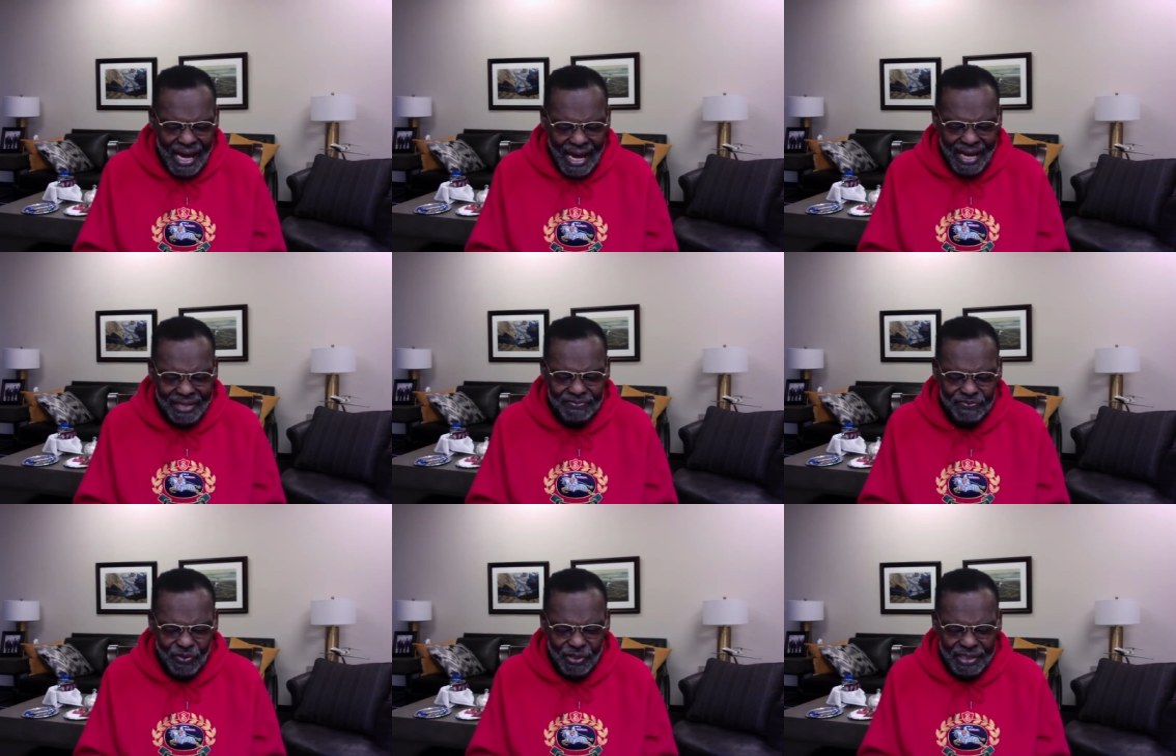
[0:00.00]

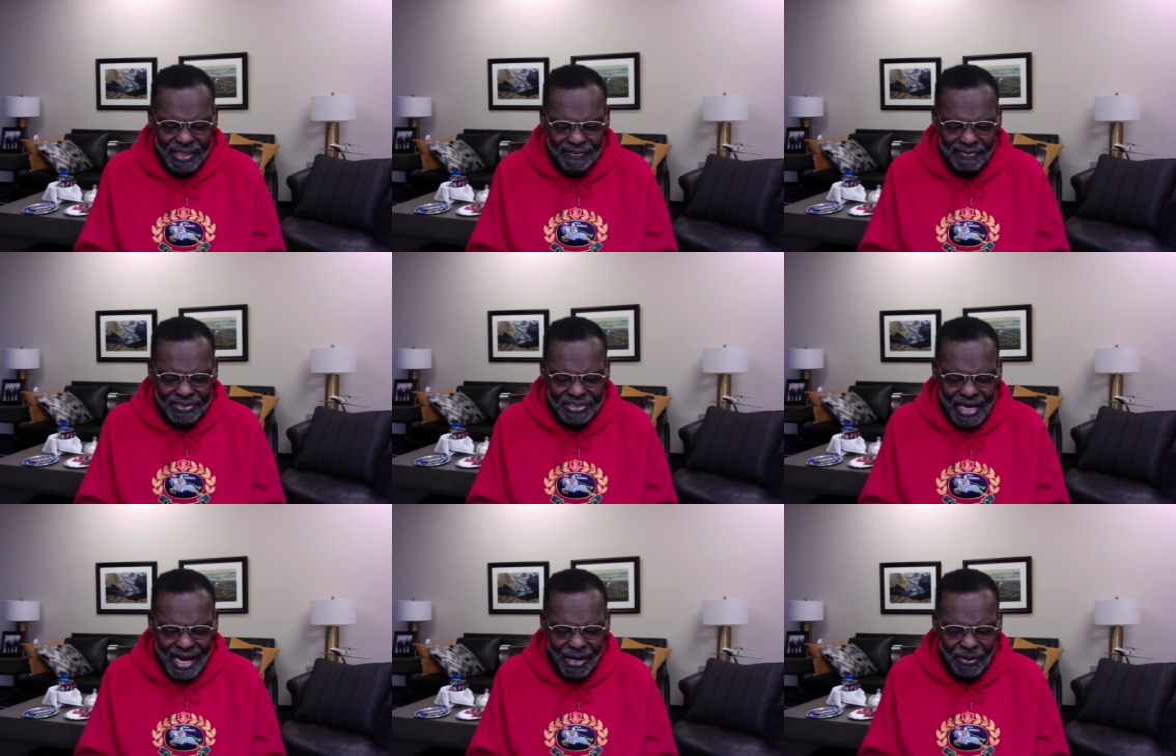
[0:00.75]
and forgive us
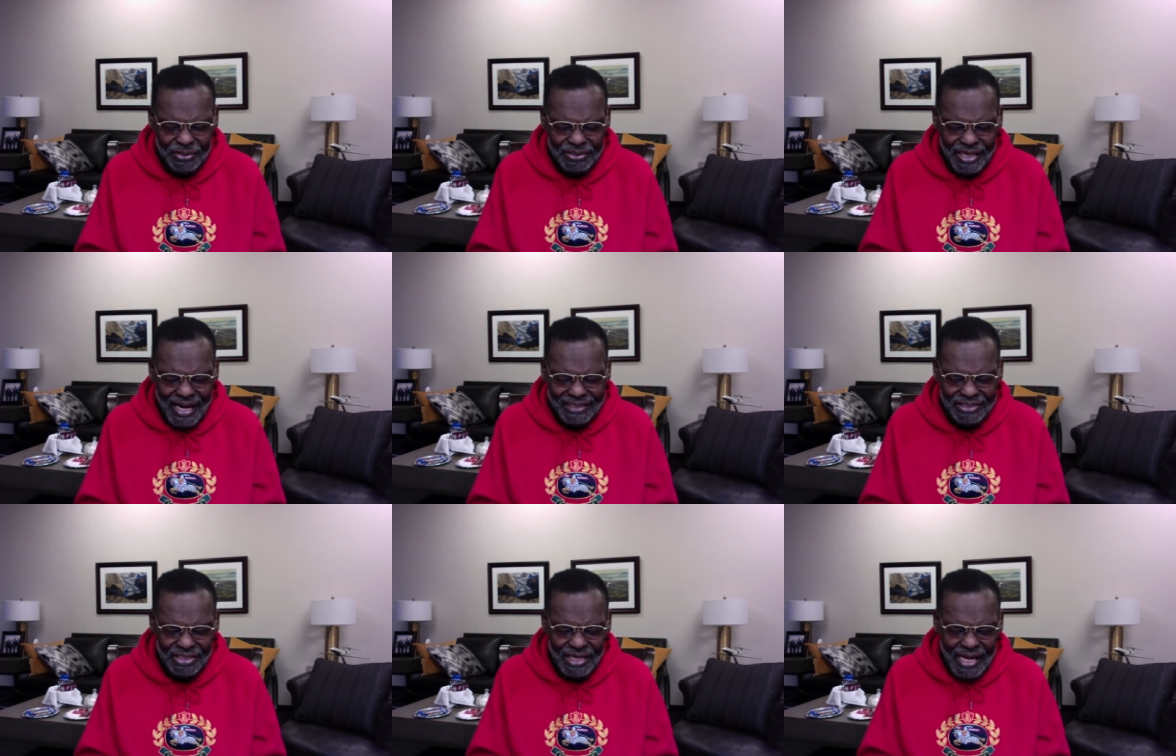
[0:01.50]
our
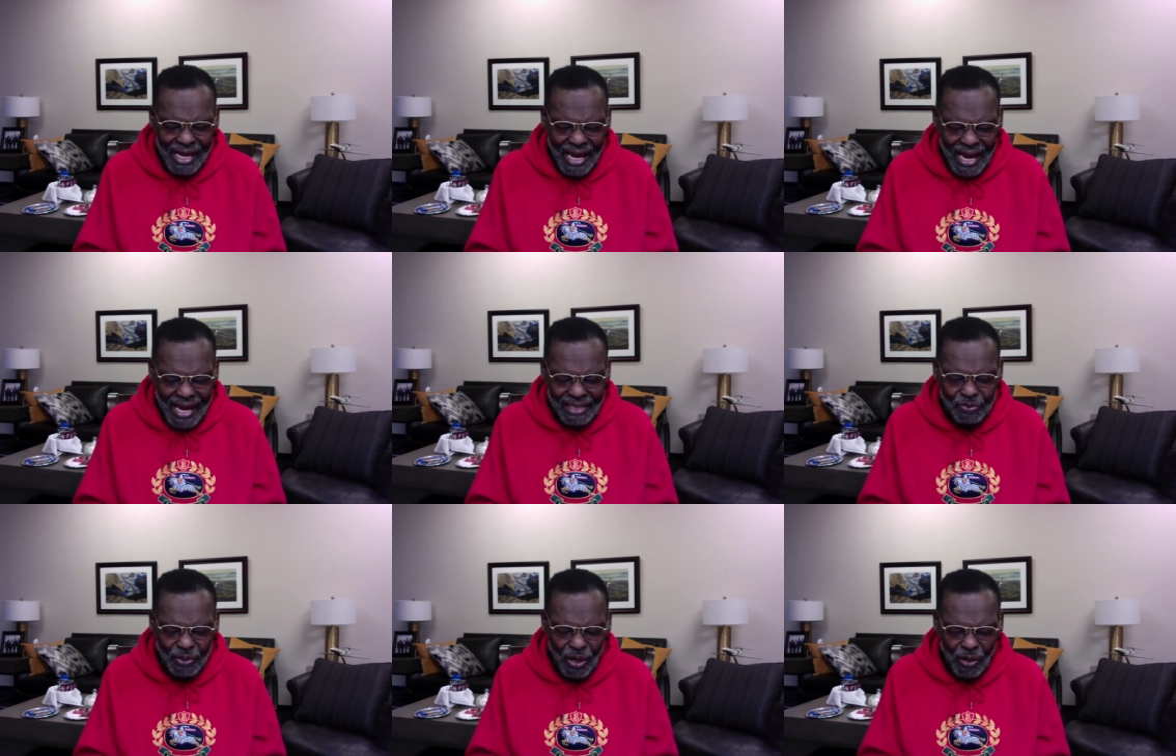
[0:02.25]
debts as
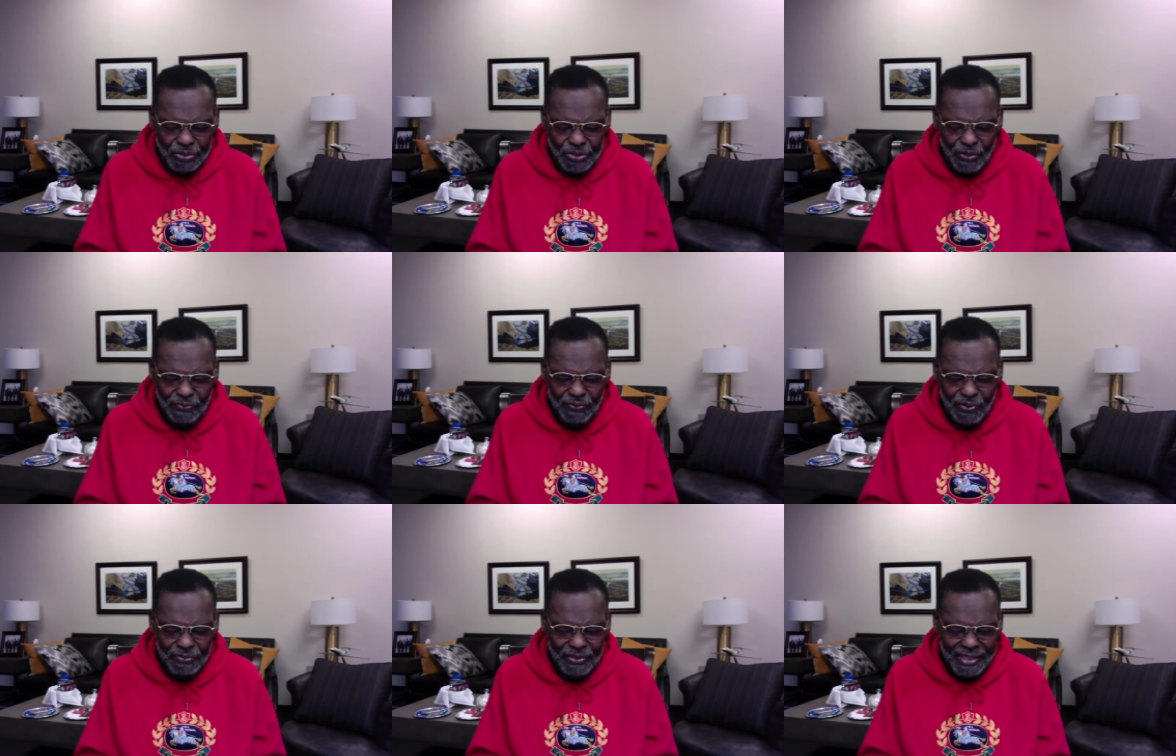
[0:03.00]
we also
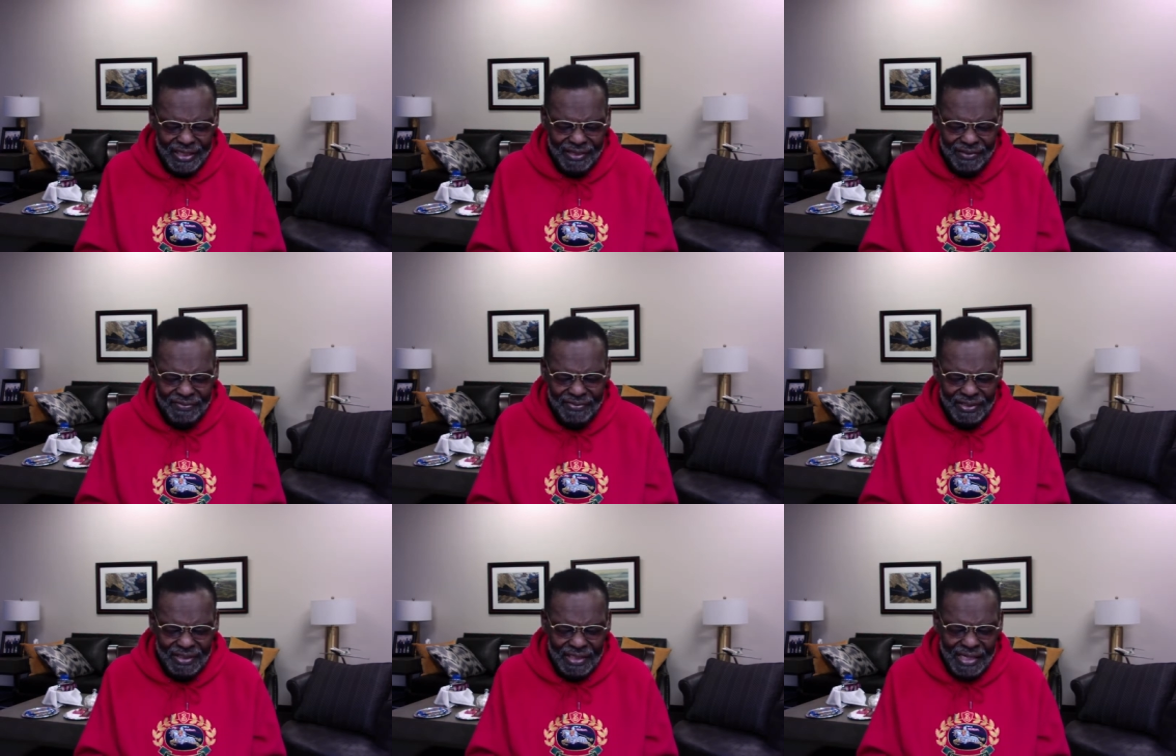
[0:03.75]
forgive
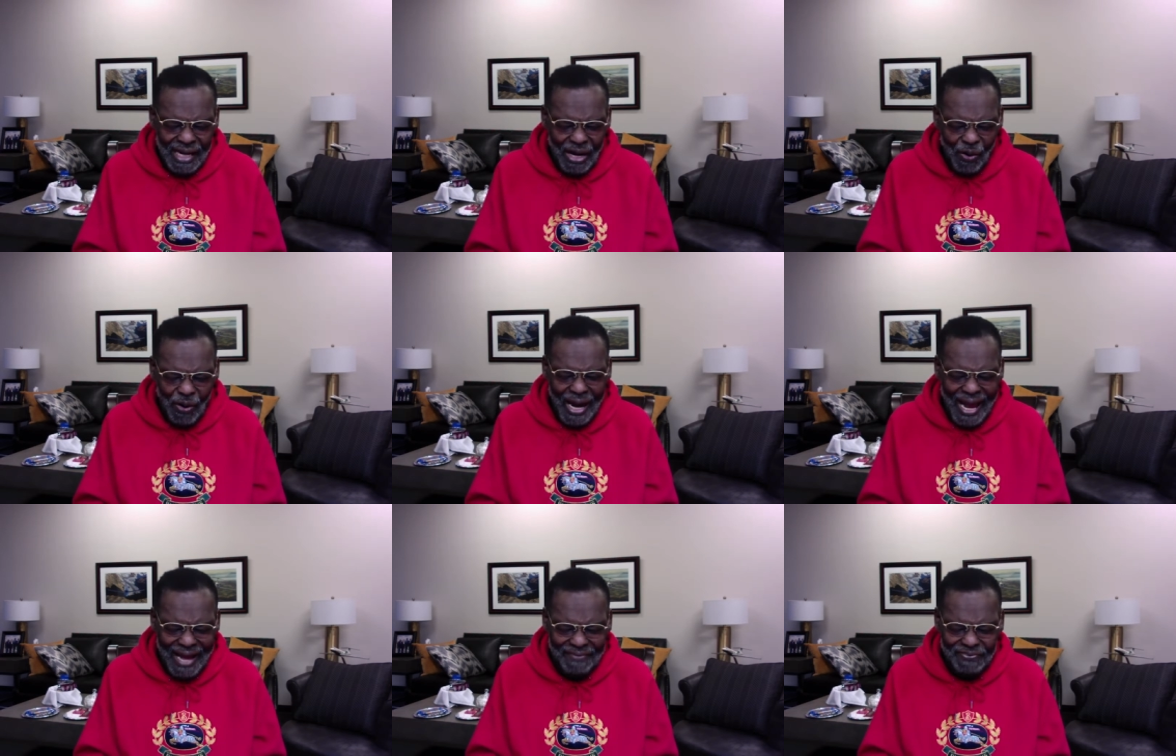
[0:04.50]
or
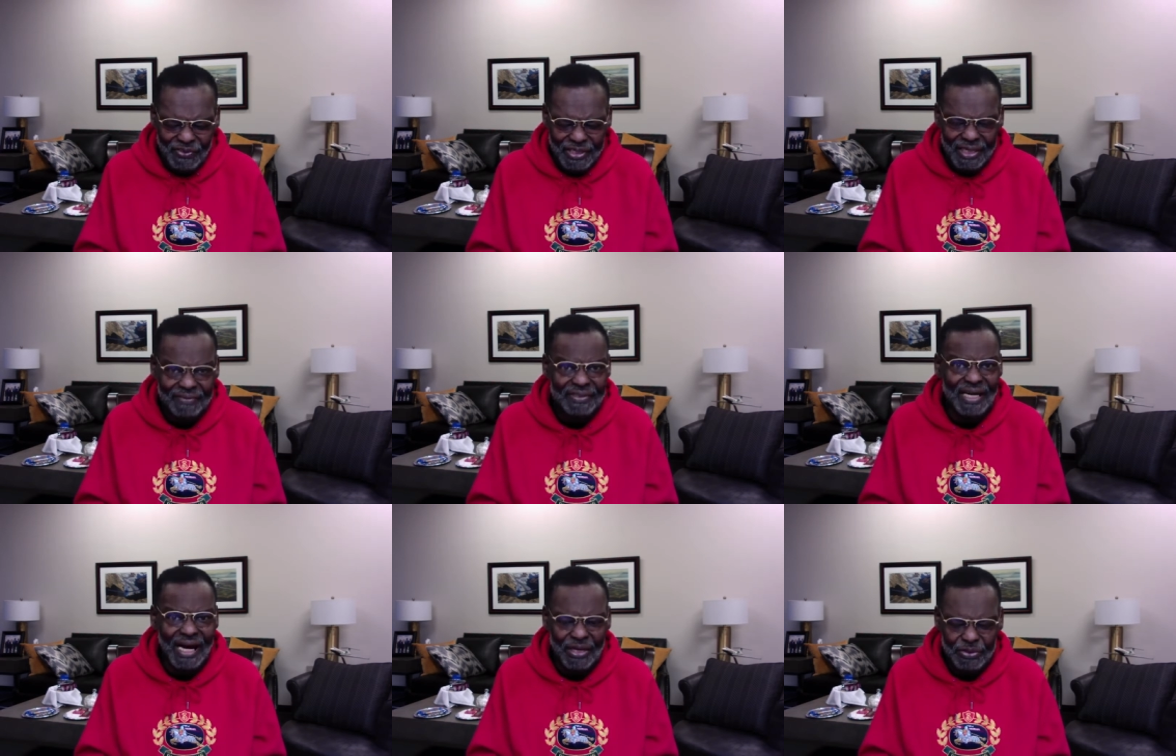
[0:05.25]
have forgiven
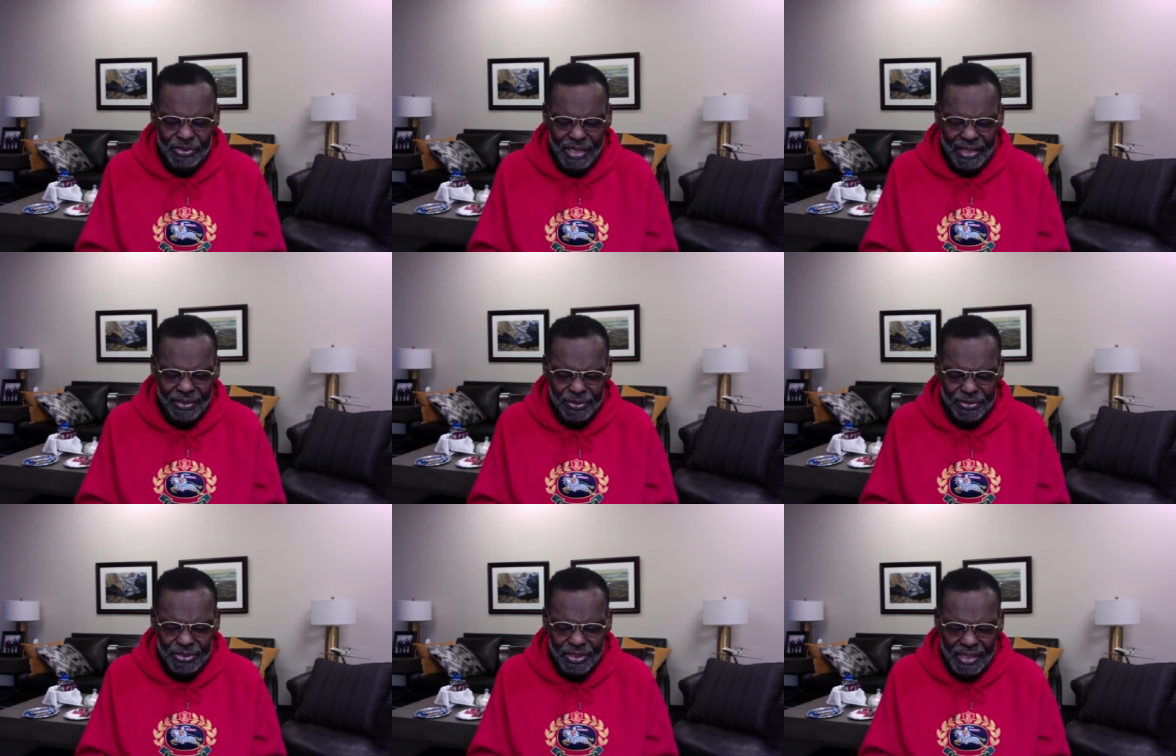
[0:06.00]
our
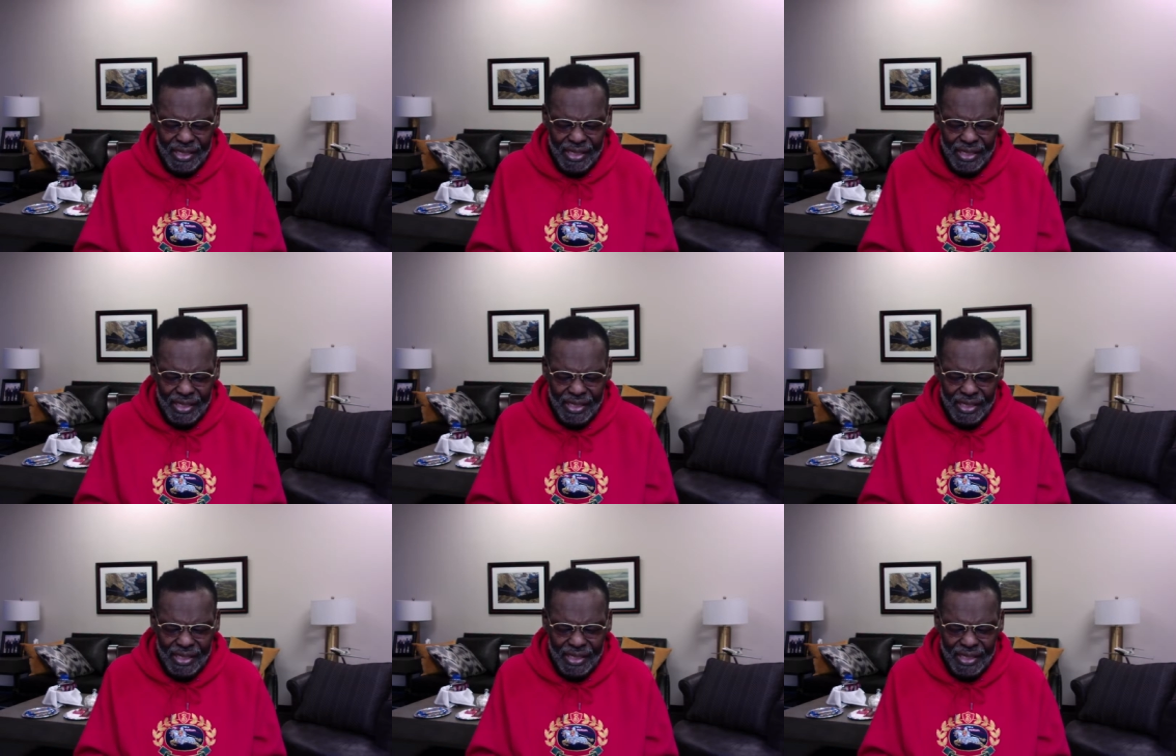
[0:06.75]
debtors.